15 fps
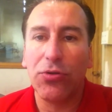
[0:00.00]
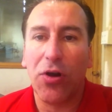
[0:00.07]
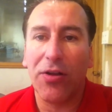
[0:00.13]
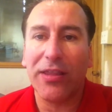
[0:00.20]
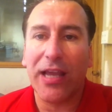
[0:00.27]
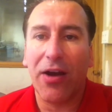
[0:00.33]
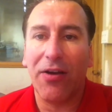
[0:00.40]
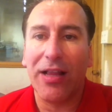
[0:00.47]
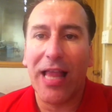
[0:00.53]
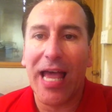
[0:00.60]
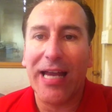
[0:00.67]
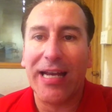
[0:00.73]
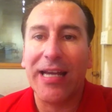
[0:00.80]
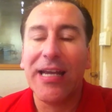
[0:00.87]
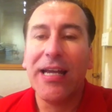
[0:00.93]
North
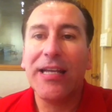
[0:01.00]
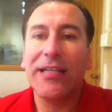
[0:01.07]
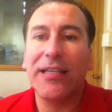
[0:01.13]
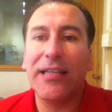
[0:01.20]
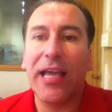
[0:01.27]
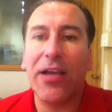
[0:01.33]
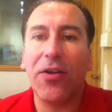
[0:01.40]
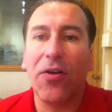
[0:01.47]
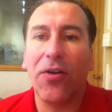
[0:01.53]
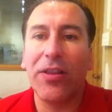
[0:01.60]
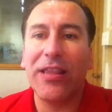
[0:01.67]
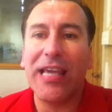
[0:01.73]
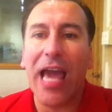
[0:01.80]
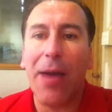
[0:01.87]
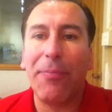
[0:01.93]
Carolina to take on
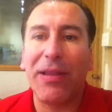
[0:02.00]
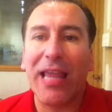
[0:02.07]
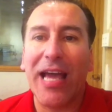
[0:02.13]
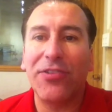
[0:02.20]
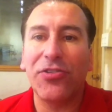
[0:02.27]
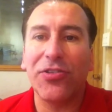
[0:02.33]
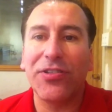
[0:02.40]
the Appalachian